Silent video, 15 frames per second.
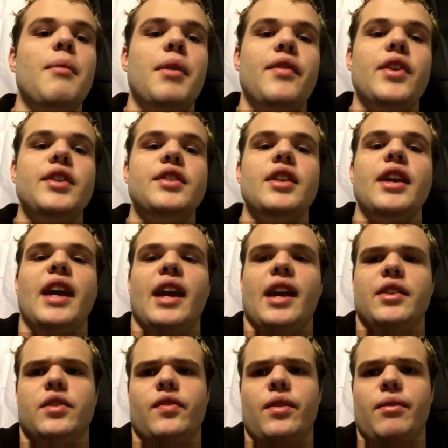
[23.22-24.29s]
if you didn't see the
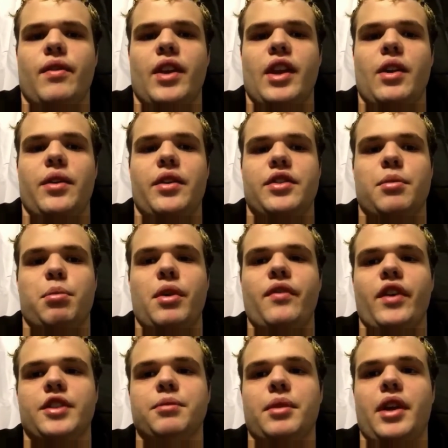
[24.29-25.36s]
announcement video, there was a brief
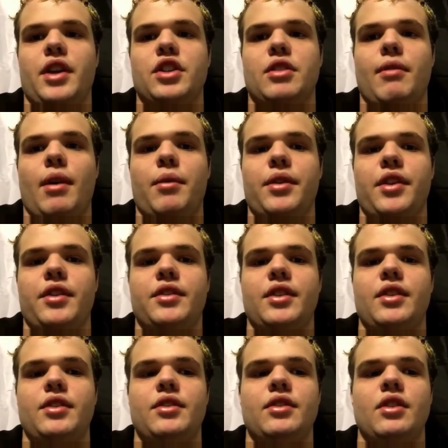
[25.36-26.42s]
explanation about what this
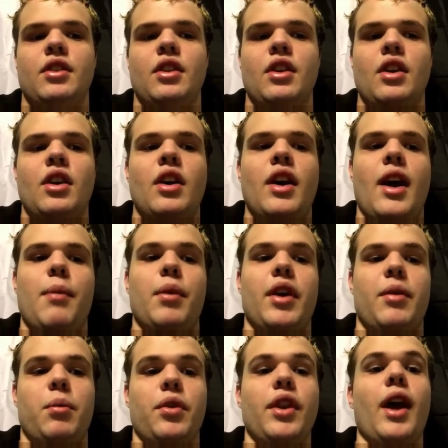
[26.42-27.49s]
is and what
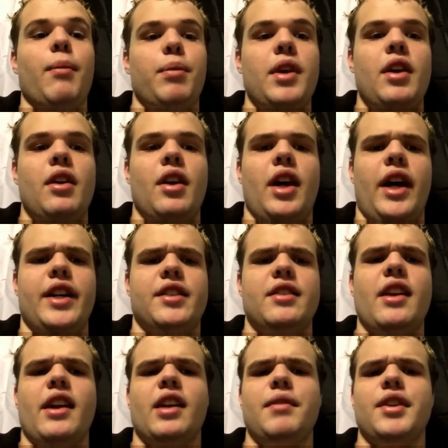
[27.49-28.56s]
it will not be. It's
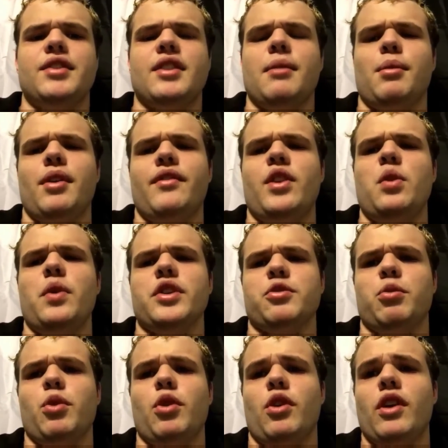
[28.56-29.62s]
not going to be a summary of U.S.
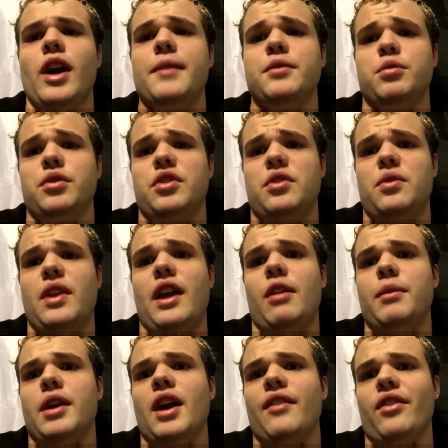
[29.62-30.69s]
war crimes. We'll do that. I'll
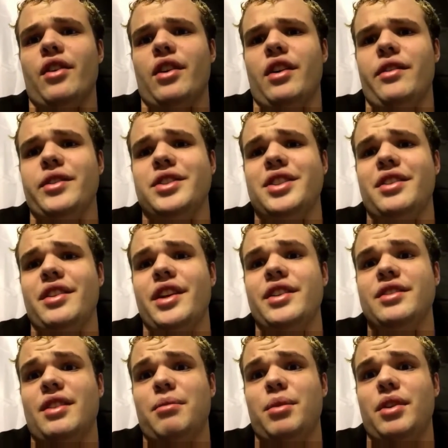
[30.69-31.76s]
be covered in another series.
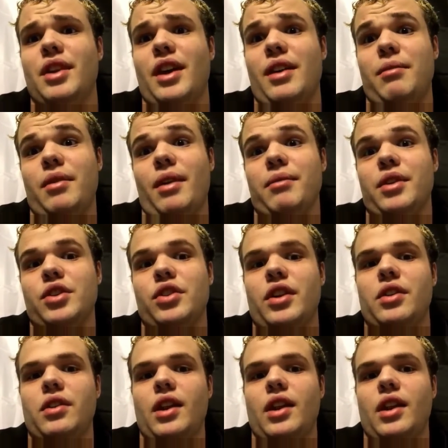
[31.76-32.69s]
I'm going to try and do